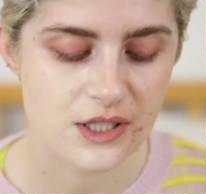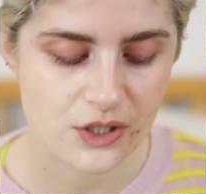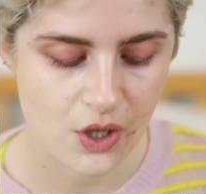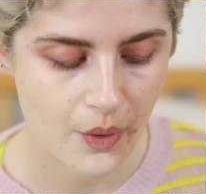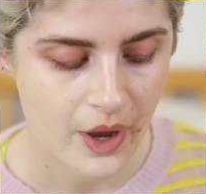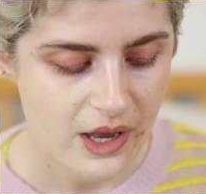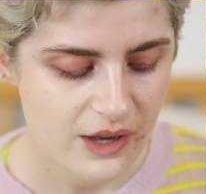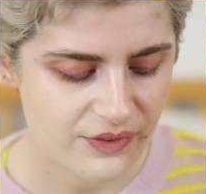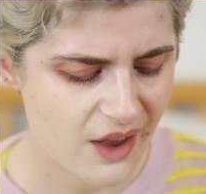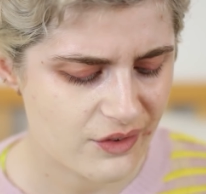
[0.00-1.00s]
So
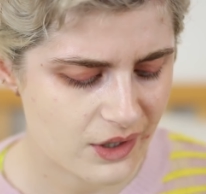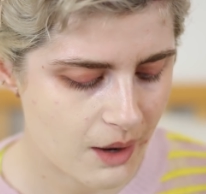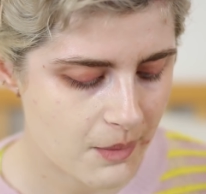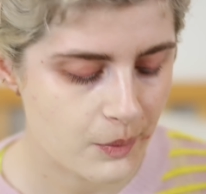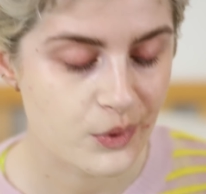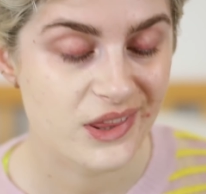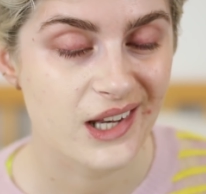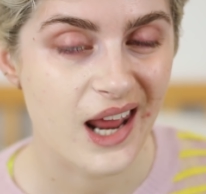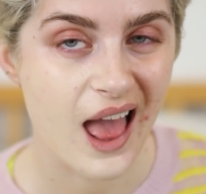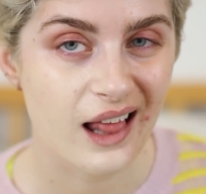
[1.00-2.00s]
if they ever come up with
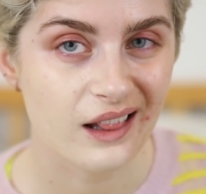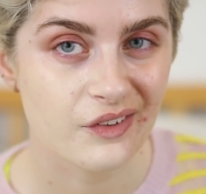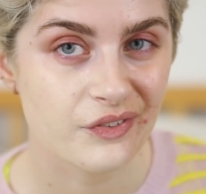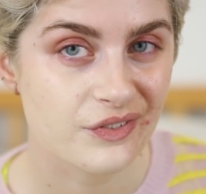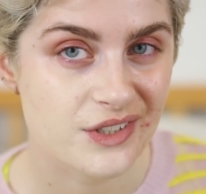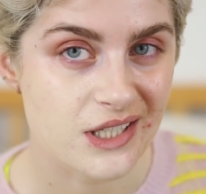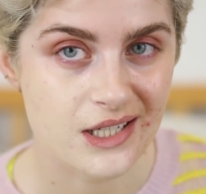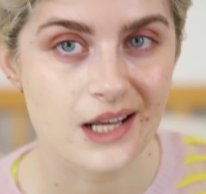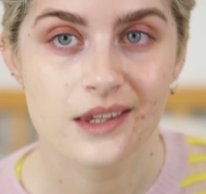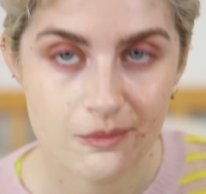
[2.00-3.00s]
an
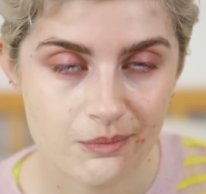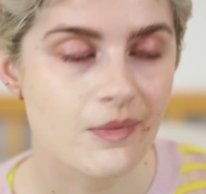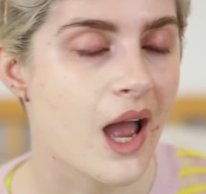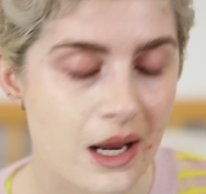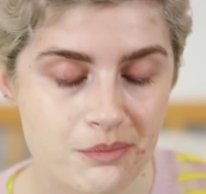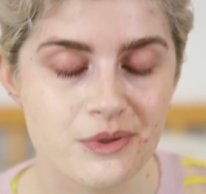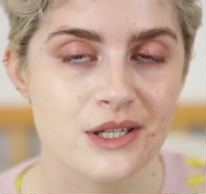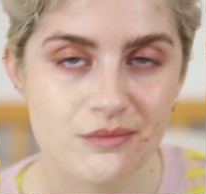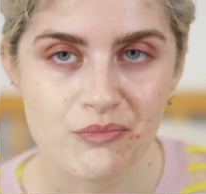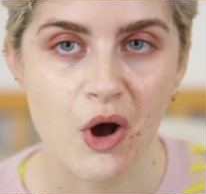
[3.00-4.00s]
L15, I think I'd
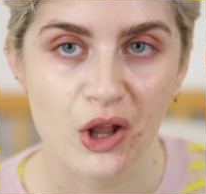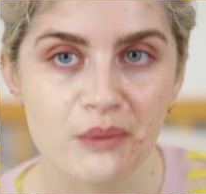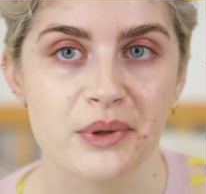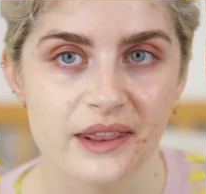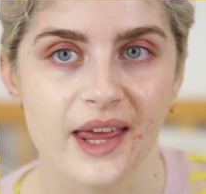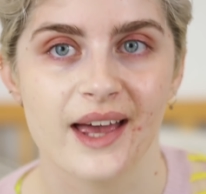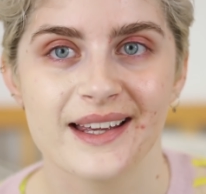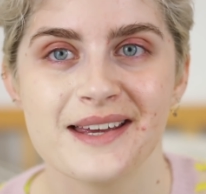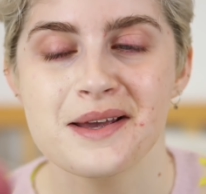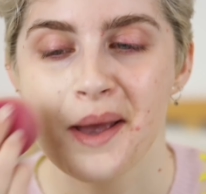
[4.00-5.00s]
be all up in
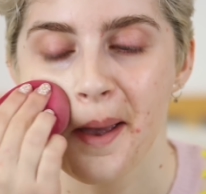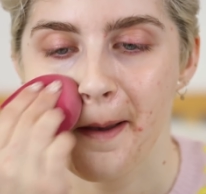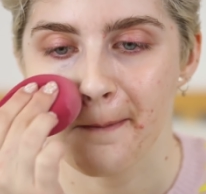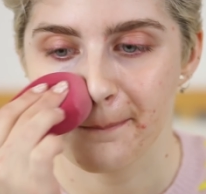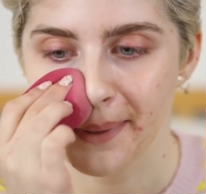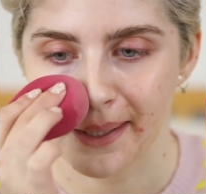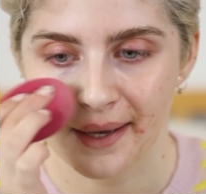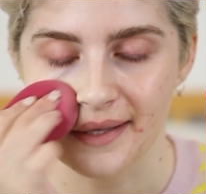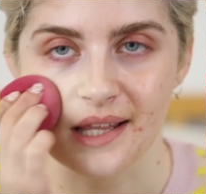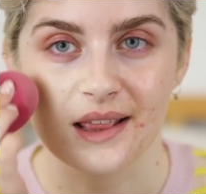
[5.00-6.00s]
that
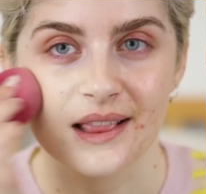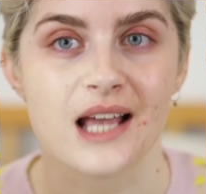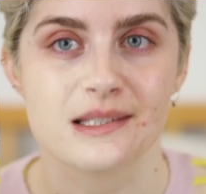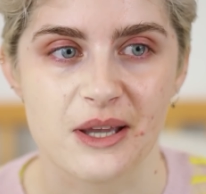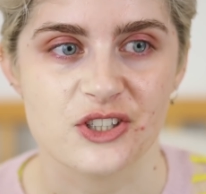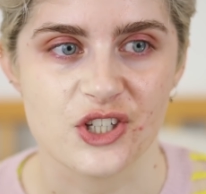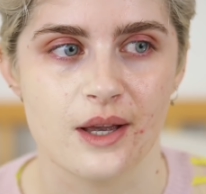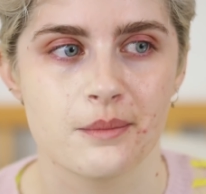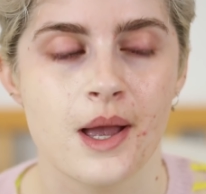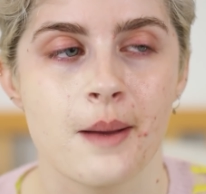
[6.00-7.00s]
because I think that's my
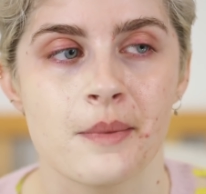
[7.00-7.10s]
jam.